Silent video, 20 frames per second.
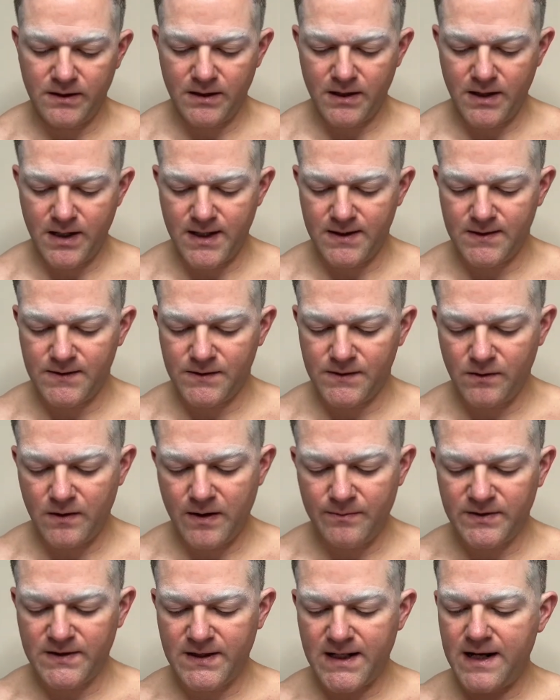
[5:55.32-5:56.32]
And
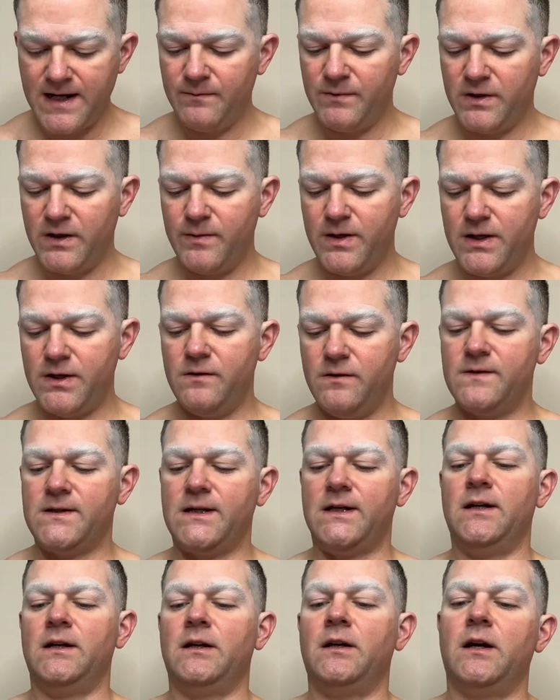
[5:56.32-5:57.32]
so today I'm gonna be
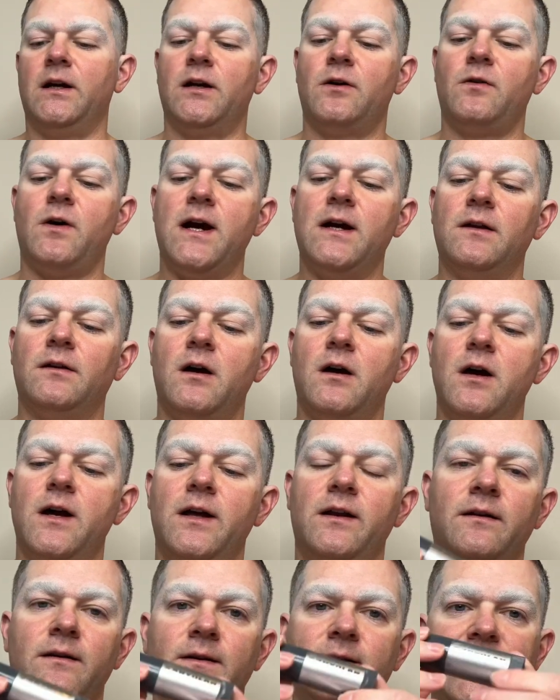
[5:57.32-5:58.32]
using a
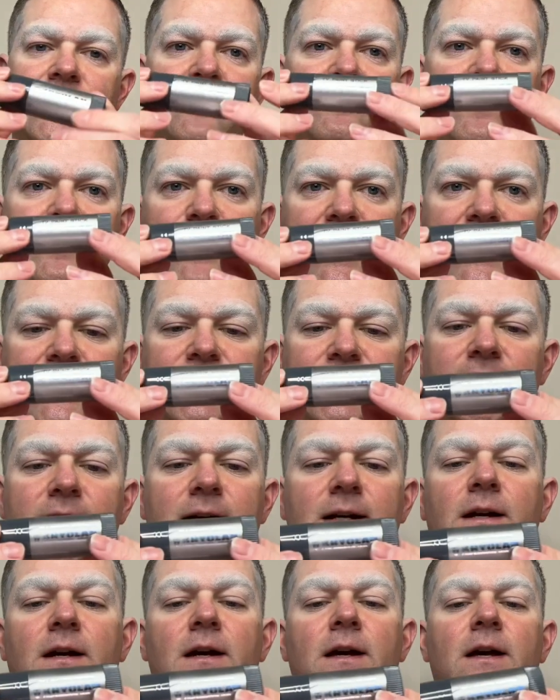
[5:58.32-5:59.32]
Krylon TV paint
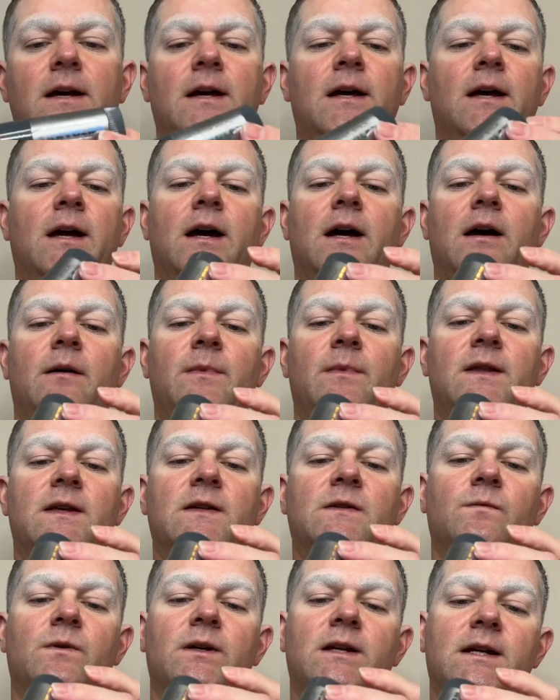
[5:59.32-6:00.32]
stick. And
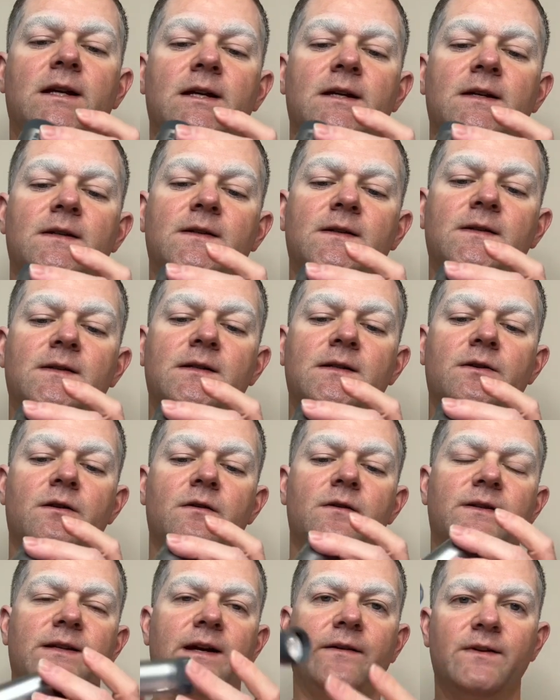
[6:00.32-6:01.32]
this one is
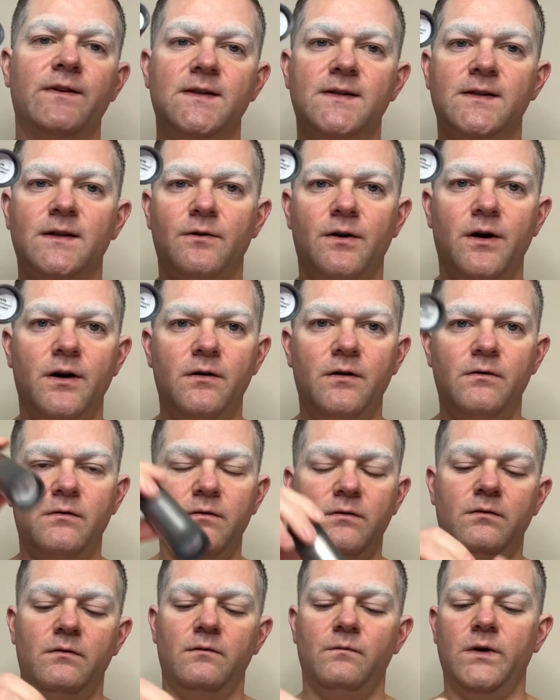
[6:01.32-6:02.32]
070,
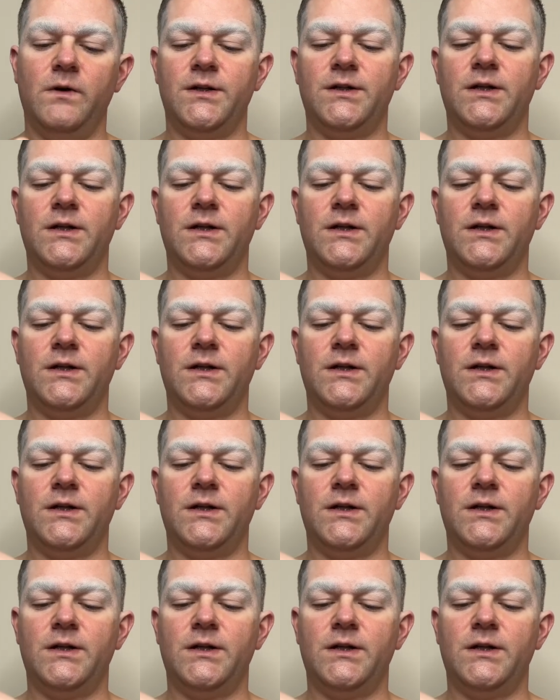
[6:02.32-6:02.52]
which